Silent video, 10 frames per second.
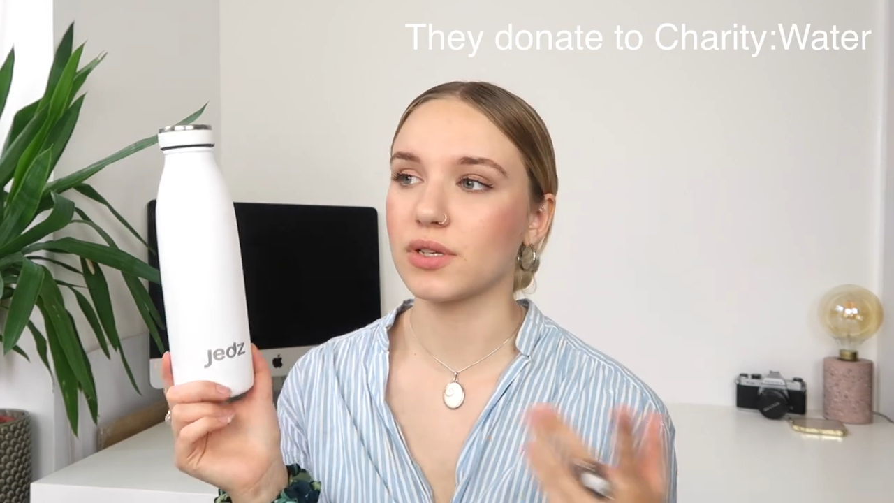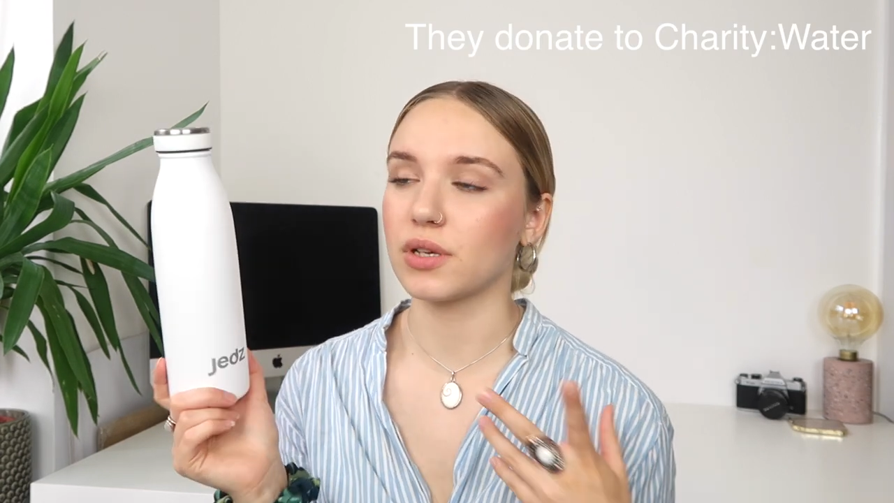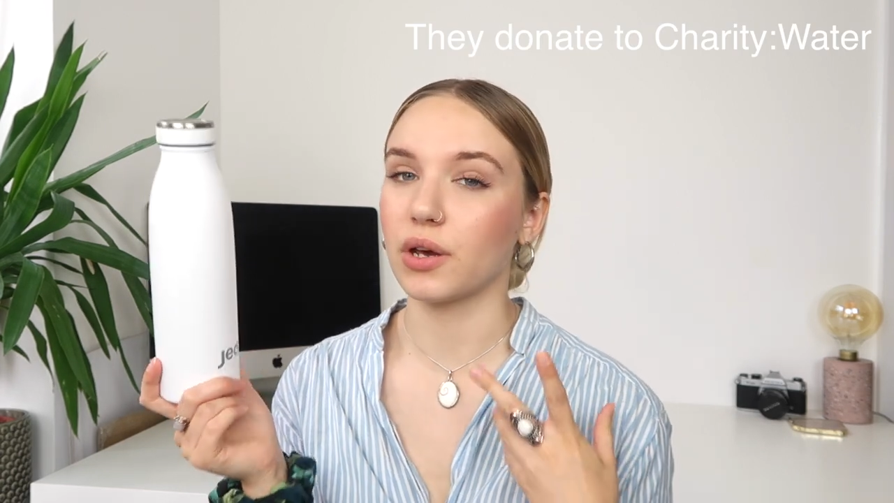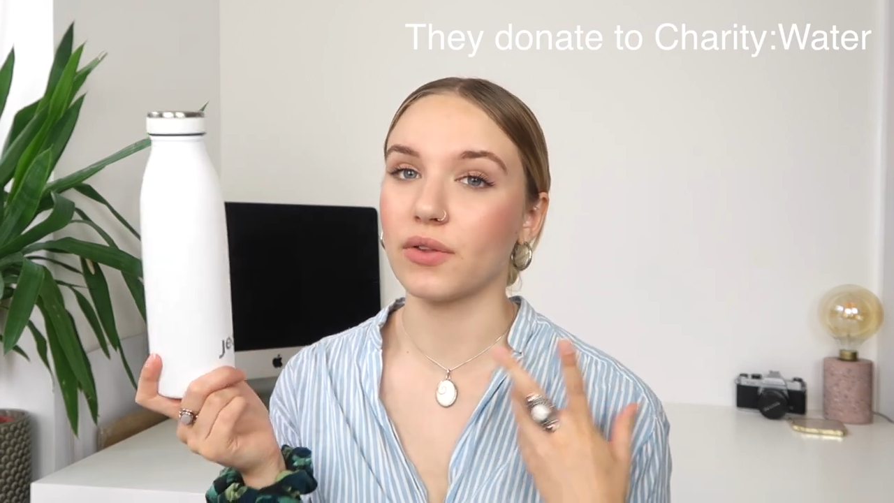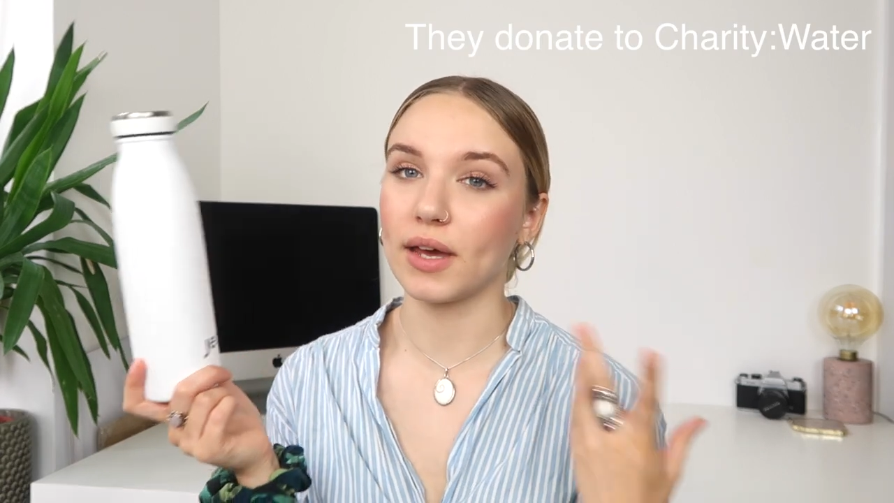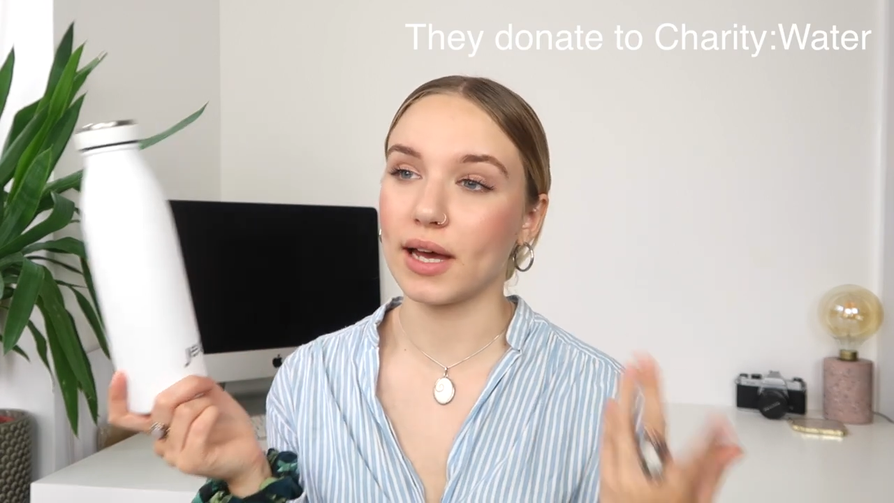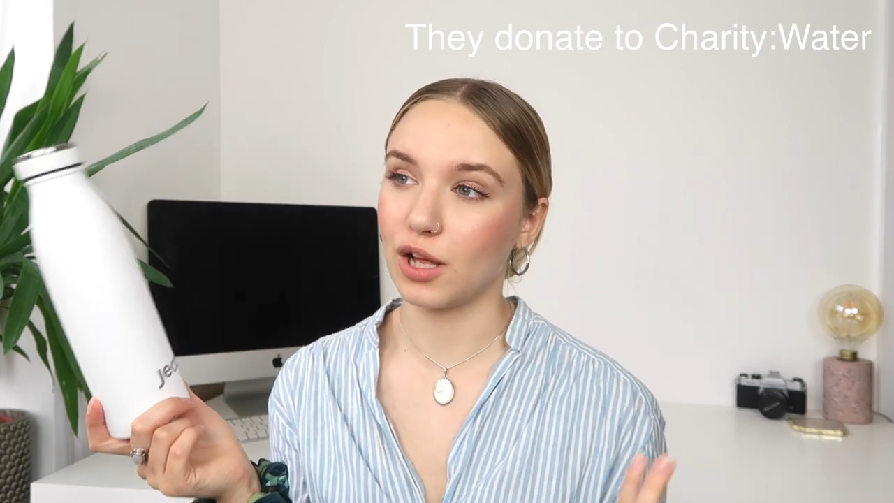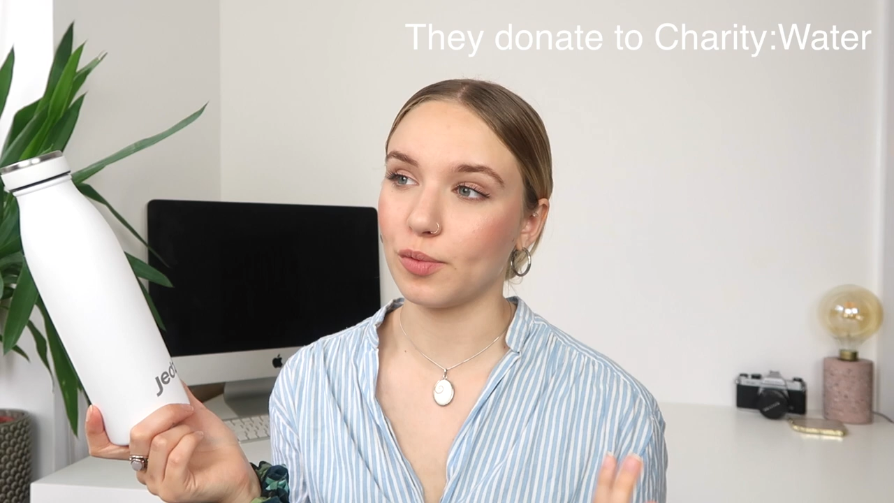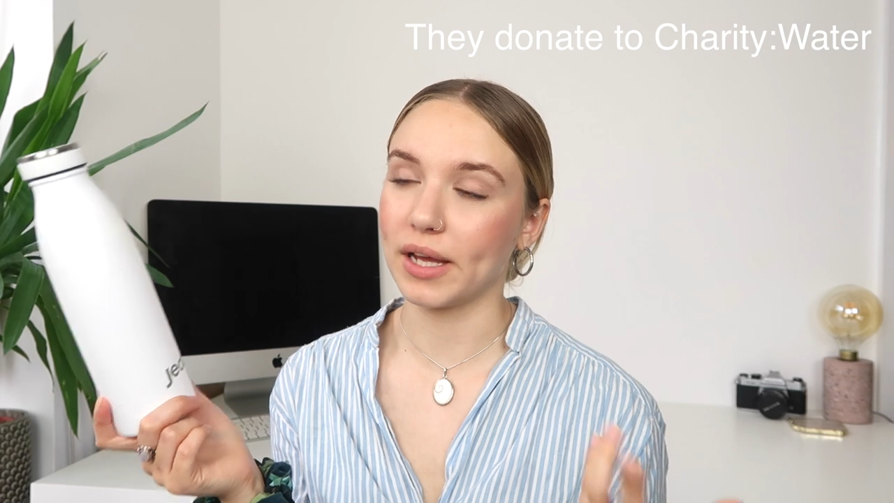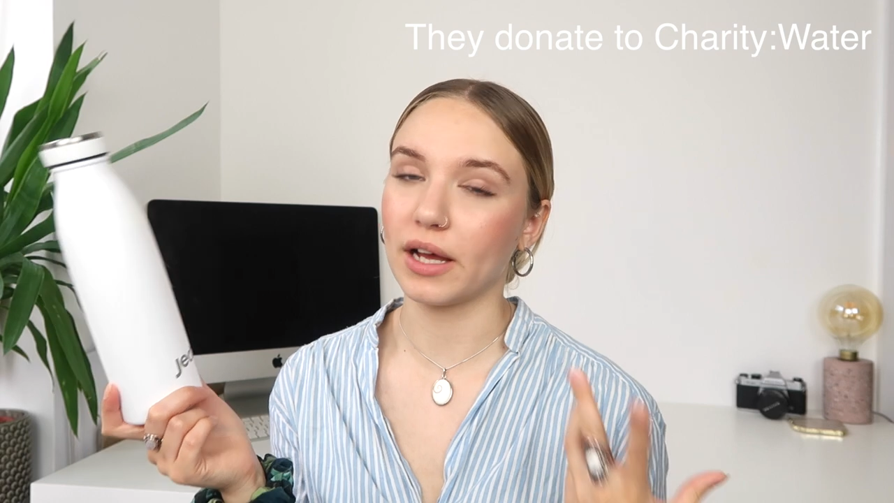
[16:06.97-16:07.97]
so they are
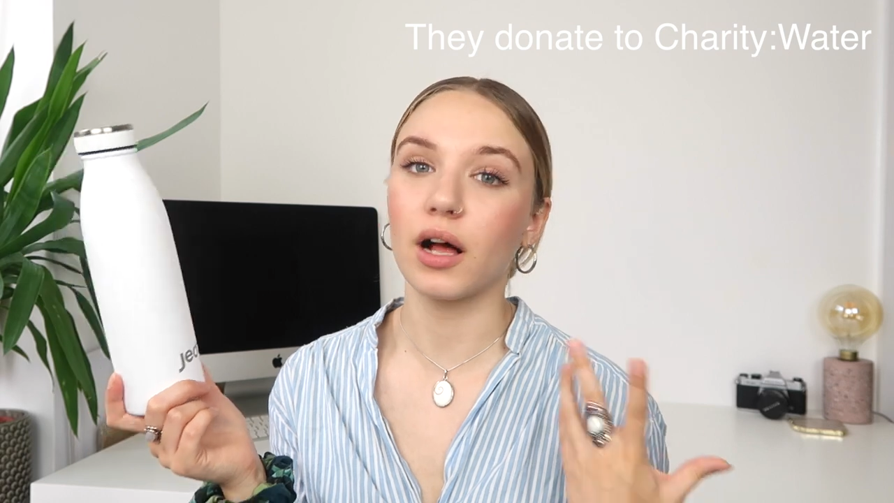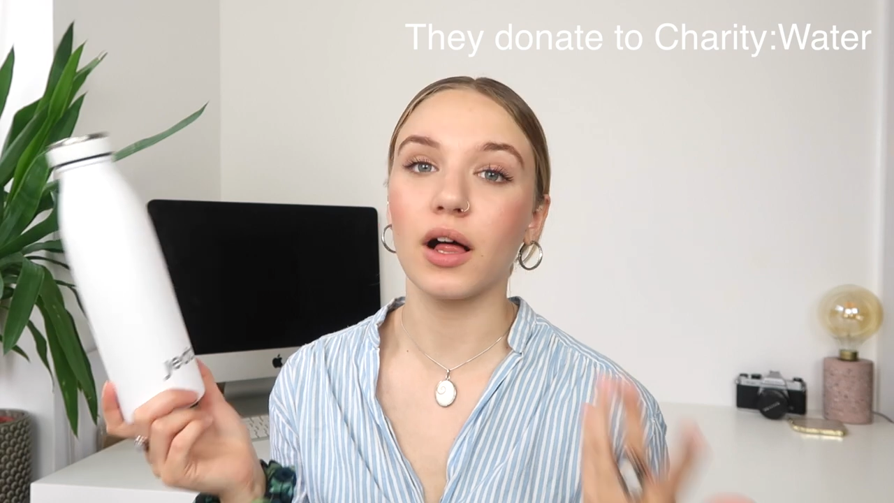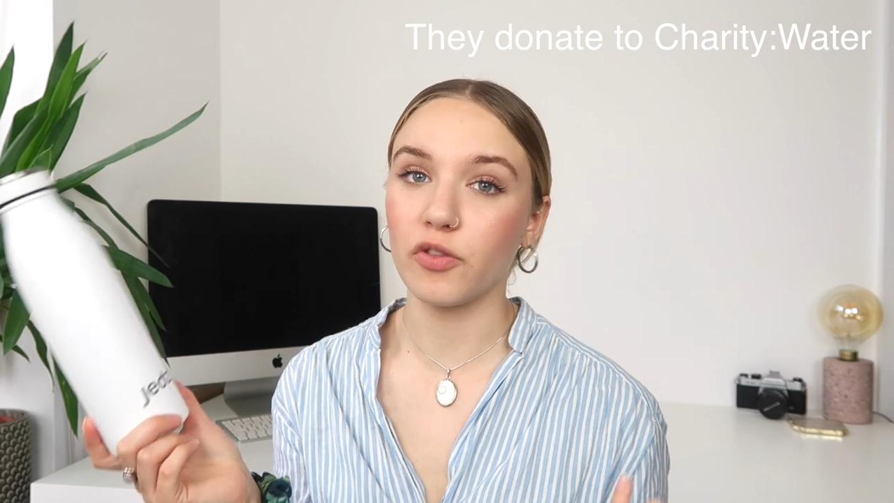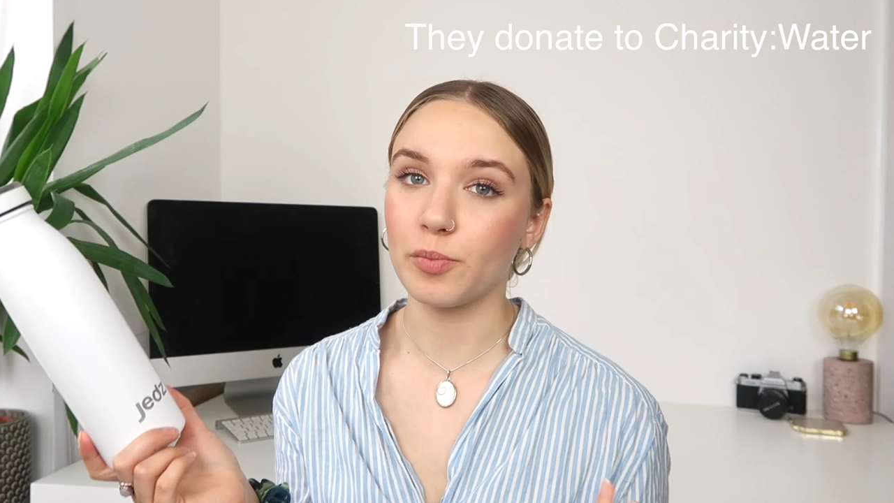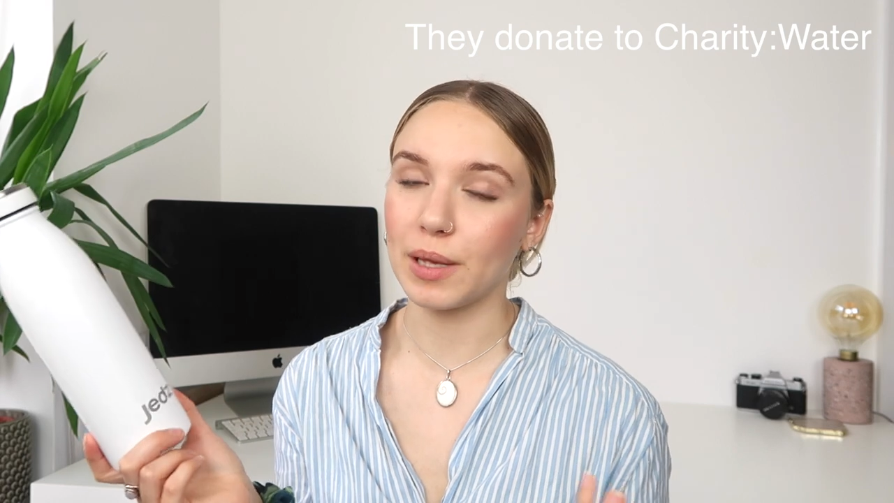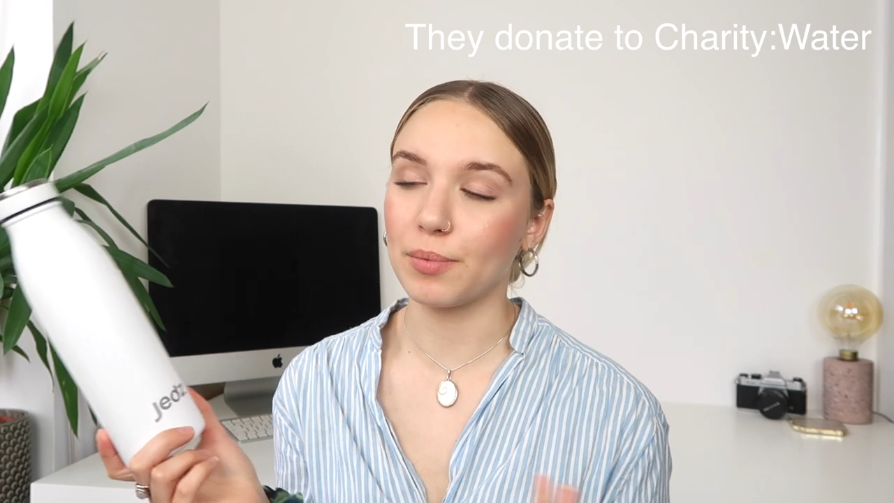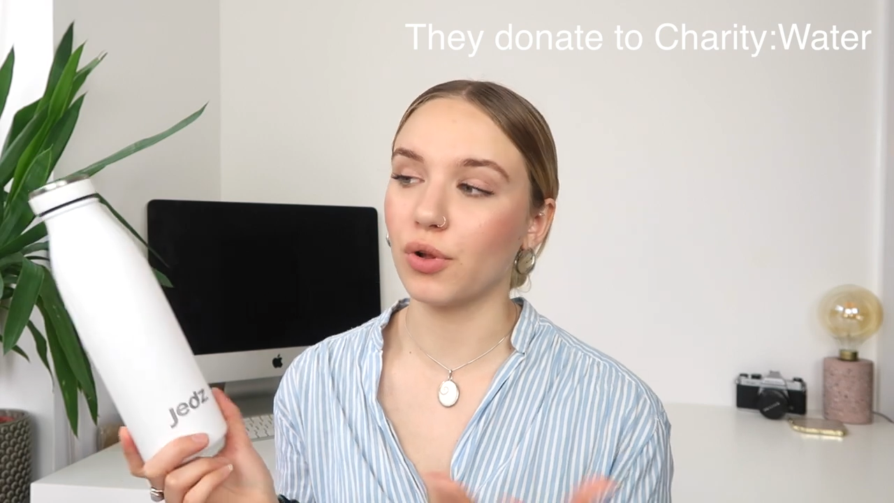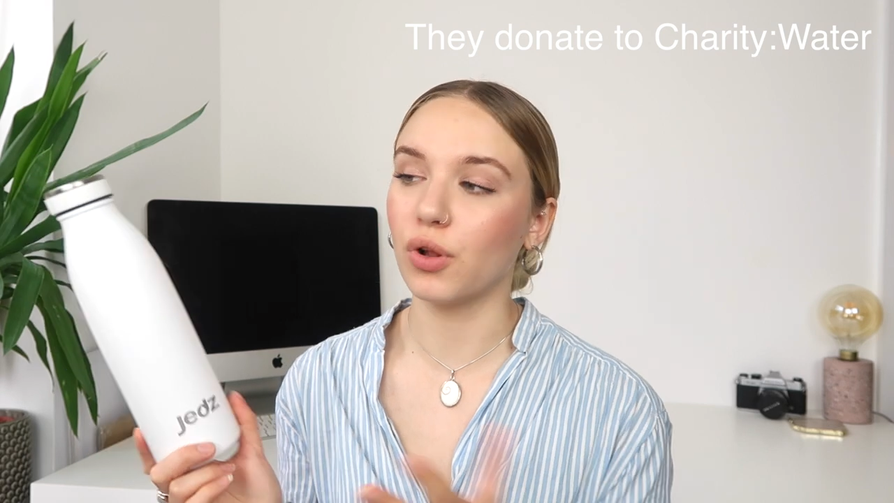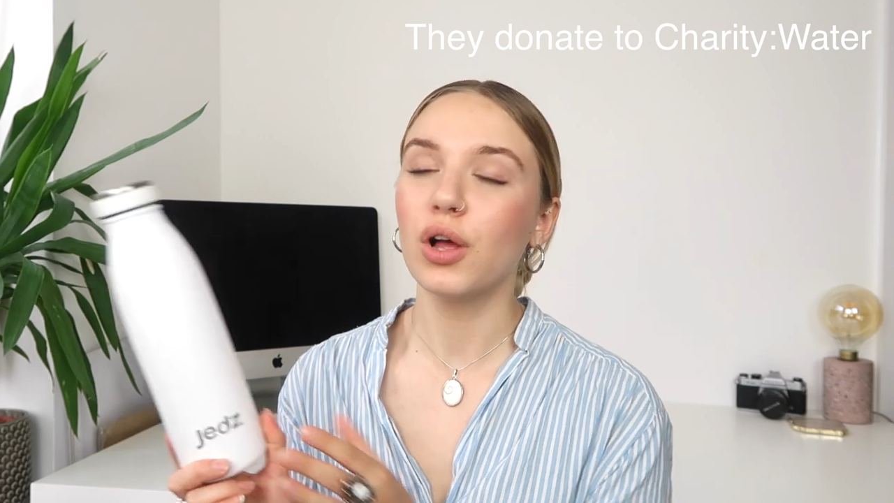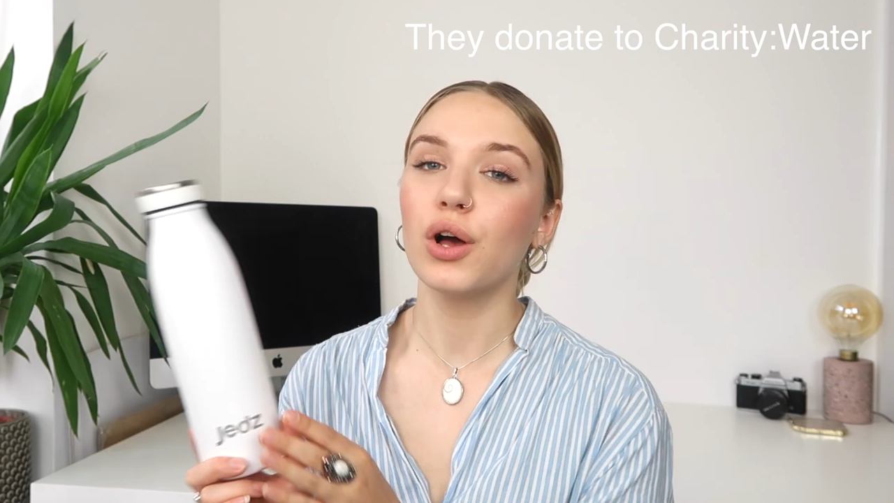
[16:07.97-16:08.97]
helping other
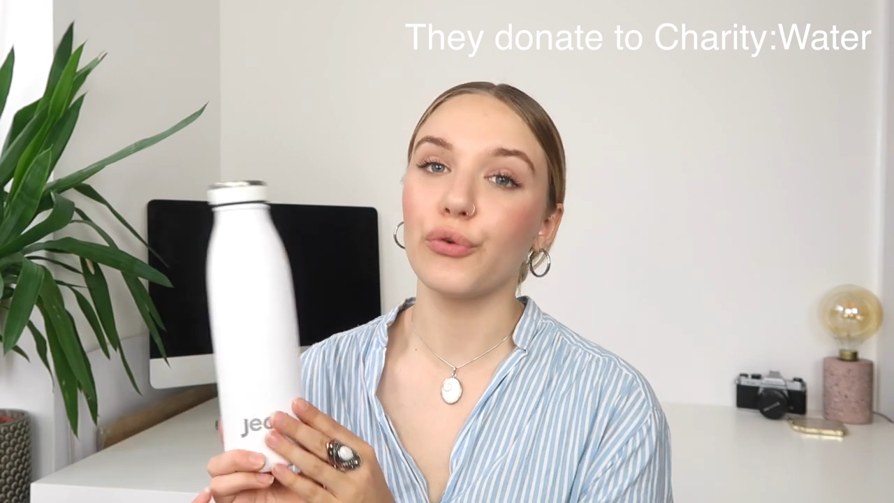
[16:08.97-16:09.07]
people